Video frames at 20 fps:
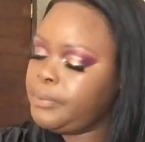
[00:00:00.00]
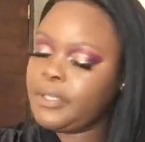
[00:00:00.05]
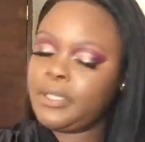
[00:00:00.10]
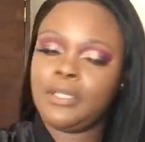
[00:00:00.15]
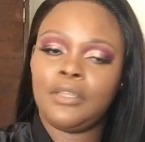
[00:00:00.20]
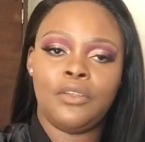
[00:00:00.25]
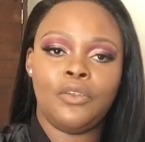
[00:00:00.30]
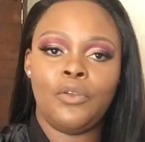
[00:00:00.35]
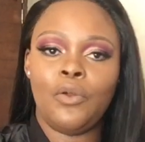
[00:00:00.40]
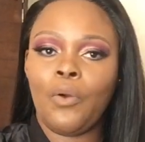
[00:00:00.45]

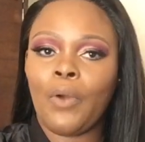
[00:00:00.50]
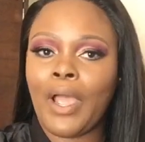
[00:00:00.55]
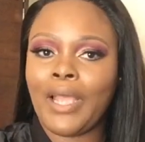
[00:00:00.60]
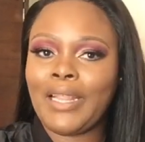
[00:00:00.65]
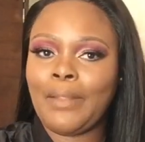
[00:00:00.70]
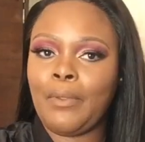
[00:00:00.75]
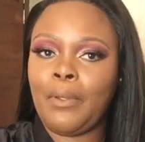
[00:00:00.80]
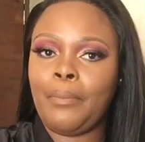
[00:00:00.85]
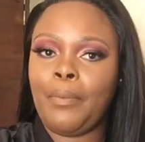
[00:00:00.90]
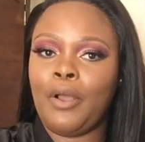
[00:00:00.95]
but you know
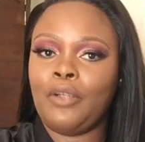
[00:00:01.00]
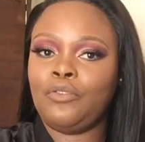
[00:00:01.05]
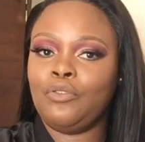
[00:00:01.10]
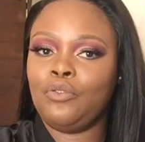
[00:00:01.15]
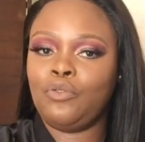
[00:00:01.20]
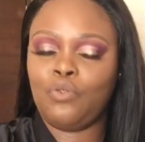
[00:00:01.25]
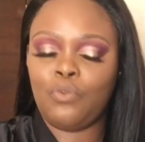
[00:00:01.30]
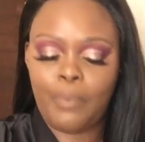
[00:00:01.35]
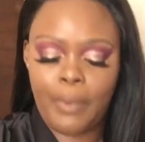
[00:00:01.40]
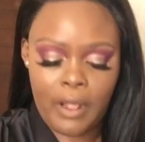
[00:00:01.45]
guys, I'm not
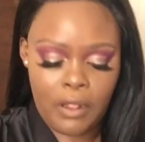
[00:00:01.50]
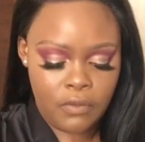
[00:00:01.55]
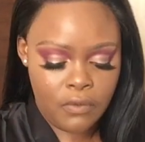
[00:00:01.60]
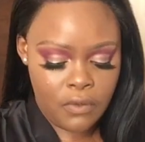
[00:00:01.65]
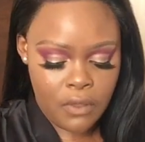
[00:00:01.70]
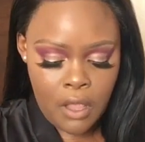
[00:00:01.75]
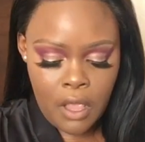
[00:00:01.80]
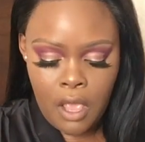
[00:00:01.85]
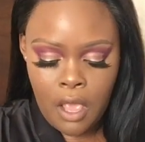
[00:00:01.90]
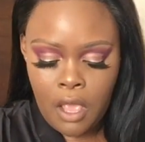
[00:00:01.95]
partial to
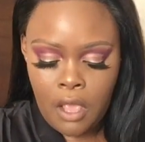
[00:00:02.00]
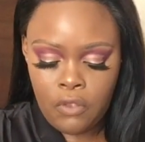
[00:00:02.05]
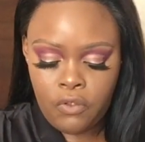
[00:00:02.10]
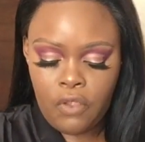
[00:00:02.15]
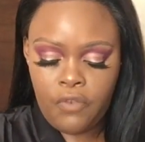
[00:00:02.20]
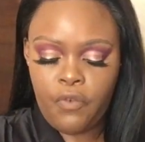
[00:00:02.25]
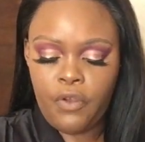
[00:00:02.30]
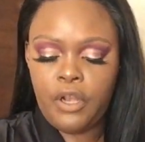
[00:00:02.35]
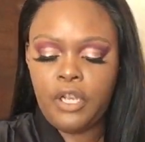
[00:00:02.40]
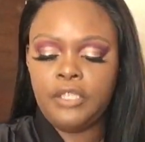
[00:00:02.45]
belts,
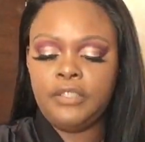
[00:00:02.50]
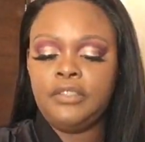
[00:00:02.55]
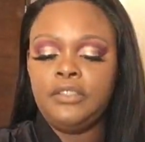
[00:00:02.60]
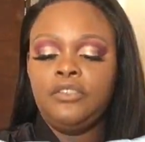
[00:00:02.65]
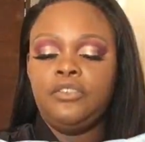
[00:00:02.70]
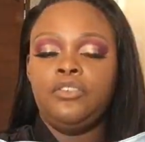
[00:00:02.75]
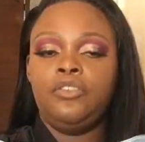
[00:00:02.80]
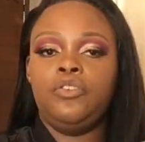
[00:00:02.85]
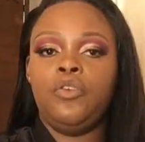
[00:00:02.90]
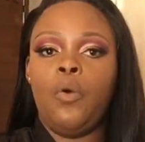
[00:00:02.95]
so if you want to
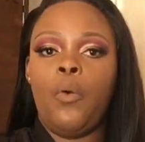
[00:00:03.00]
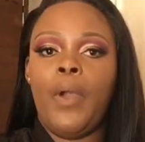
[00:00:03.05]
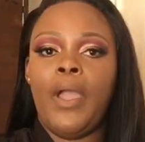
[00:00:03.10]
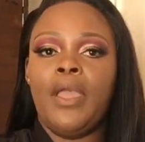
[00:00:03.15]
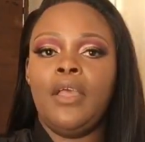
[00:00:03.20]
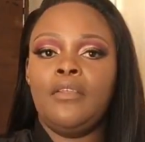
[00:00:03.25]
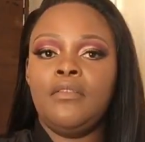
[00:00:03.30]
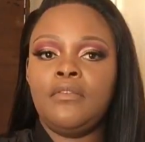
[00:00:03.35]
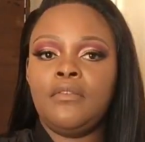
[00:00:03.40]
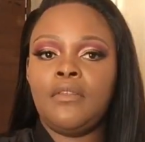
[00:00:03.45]
cinch in your
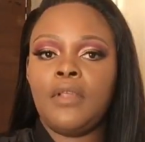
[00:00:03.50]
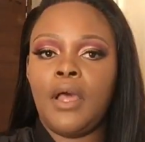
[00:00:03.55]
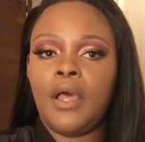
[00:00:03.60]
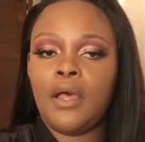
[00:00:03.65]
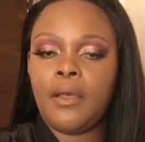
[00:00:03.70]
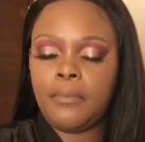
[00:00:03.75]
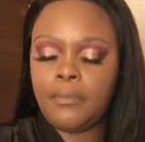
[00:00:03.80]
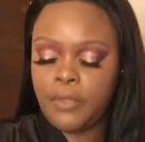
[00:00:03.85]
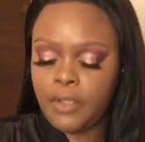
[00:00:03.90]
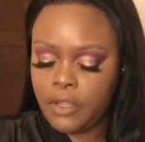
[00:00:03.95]
waist,
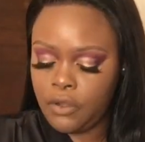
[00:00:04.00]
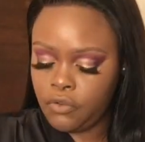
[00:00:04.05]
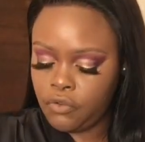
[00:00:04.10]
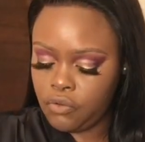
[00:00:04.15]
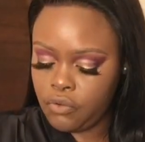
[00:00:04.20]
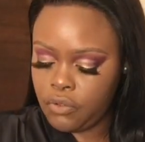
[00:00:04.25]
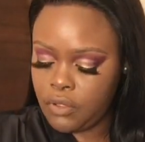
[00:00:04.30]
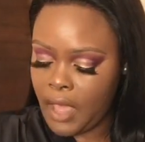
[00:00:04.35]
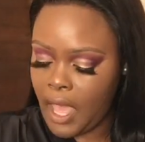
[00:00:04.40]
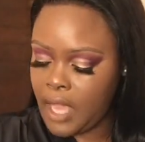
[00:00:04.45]
you can
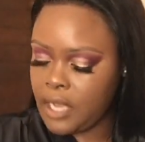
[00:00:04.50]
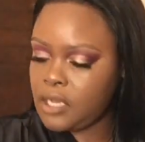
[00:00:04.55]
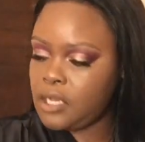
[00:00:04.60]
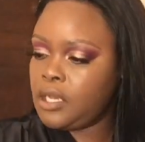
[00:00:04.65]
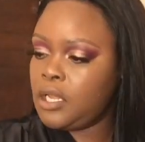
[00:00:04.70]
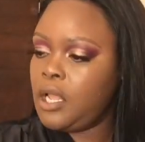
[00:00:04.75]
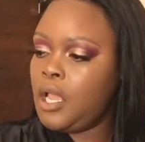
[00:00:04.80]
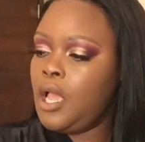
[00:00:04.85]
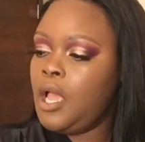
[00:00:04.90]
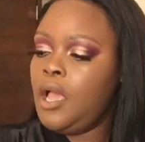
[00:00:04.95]
do
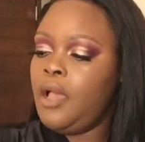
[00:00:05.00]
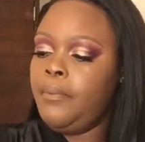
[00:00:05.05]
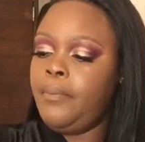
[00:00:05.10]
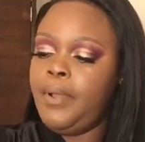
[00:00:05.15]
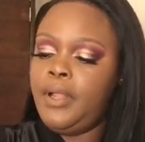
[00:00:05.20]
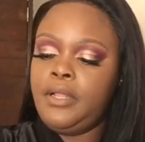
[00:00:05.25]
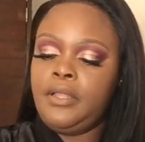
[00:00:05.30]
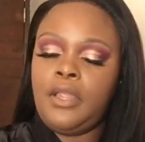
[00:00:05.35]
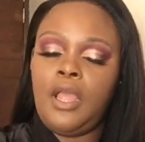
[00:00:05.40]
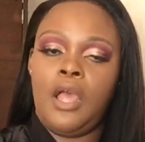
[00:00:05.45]
that.
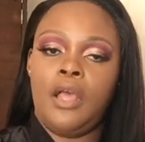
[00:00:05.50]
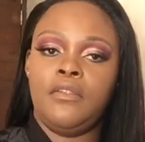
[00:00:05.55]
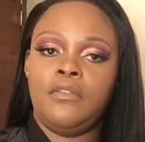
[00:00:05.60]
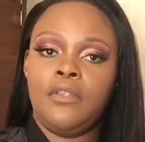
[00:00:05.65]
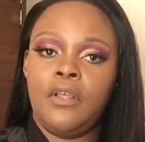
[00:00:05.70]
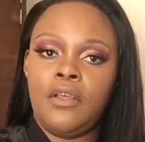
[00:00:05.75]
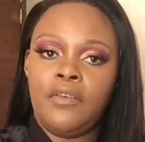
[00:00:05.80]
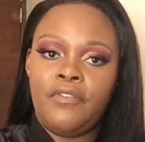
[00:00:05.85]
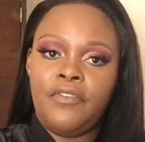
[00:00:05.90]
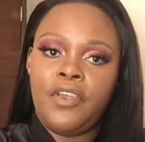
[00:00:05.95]
But yeah,
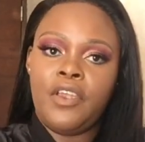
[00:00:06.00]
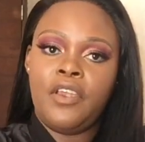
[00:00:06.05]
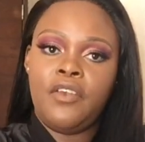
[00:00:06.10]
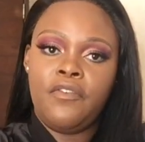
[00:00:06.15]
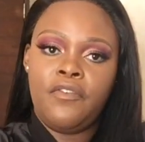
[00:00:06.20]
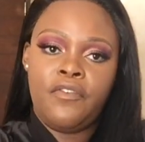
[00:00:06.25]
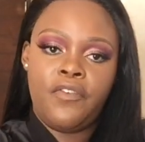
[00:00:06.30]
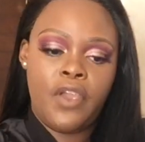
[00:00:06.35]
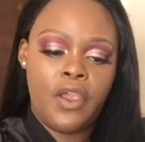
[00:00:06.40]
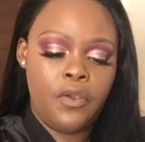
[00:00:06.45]
it's a
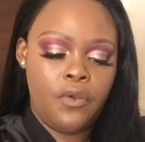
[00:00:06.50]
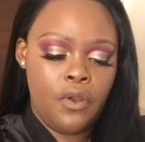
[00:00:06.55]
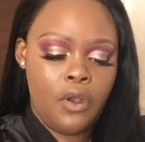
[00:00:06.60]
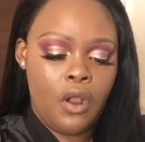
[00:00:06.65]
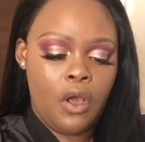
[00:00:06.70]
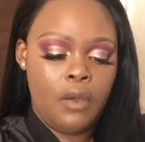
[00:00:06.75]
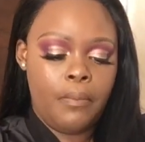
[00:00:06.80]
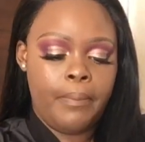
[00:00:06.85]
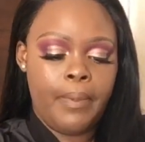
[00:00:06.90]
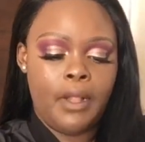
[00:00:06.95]
very
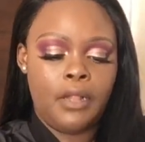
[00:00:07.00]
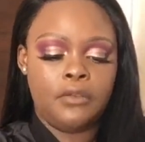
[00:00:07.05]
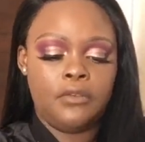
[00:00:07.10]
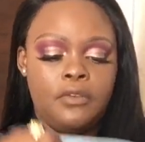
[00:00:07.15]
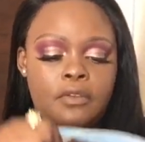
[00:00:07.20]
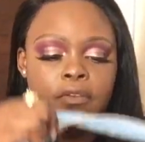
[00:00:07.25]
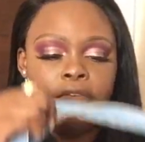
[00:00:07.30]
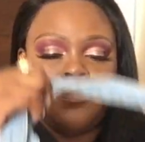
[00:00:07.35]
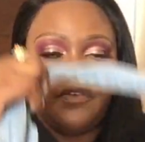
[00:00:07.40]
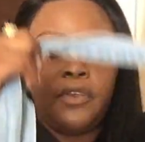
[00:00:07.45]
long
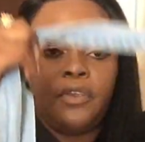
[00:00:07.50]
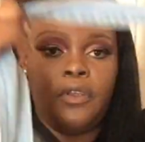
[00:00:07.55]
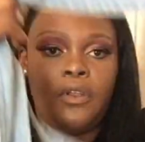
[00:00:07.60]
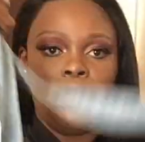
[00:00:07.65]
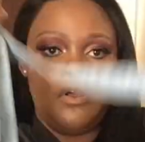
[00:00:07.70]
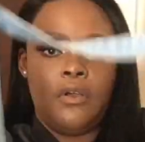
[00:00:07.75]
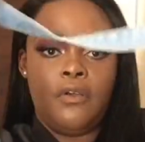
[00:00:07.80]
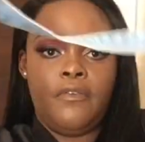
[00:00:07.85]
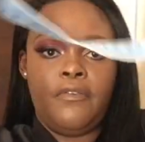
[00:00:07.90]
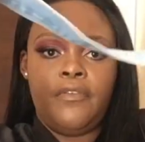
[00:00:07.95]
belt, very
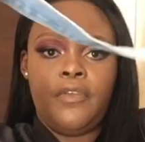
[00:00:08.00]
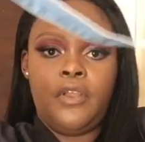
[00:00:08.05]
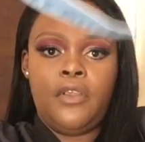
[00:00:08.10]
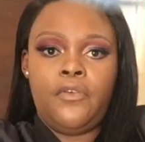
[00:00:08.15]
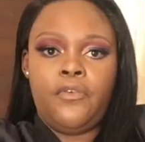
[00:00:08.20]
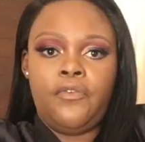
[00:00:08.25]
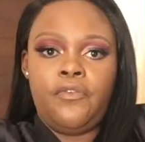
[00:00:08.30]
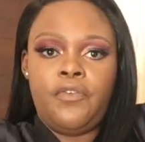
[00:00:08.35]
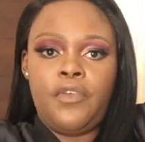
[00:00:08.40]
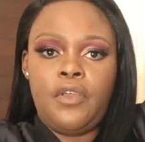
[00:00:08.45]
long,
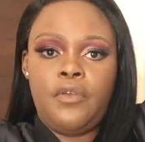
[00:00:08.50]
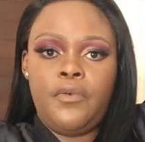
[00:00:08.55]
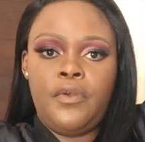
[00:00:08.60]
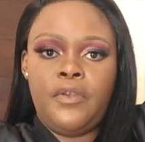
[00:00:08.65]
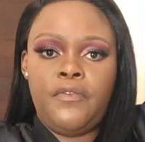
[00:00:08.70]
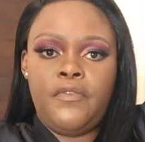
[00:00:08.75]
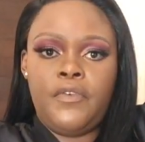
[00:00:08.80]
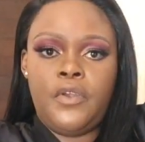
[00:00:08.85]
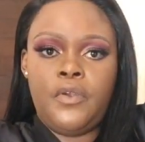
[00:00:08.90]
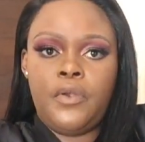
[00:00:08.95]
very
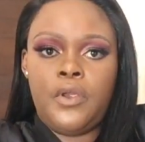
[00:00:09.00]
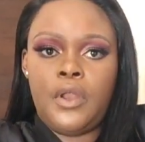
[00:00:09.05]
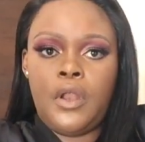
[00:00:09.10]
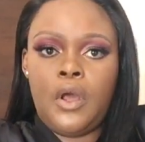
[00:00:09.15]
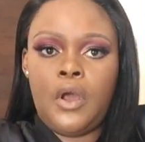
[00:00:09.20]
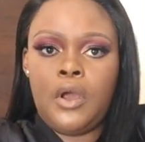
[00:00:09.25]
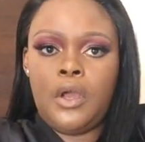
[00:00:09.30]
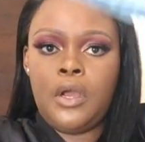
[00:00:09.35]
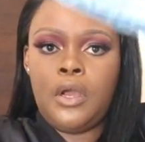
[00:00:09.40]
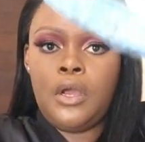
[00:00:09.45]

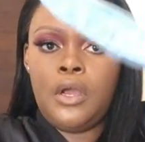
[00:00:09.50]
long.